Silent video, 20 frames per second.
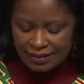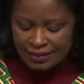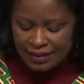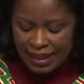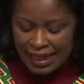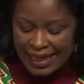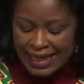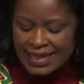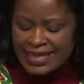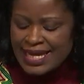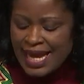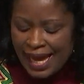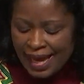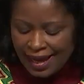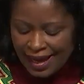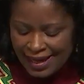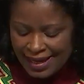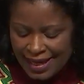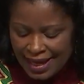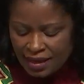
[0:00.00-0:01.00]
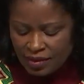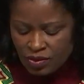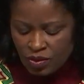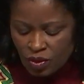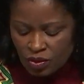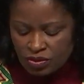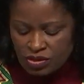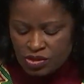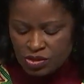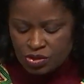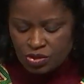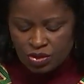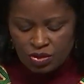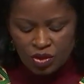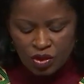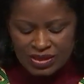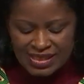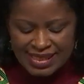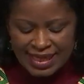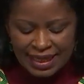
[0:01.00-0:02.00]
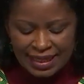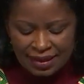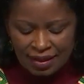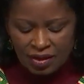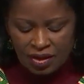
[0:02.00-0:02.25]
This means that all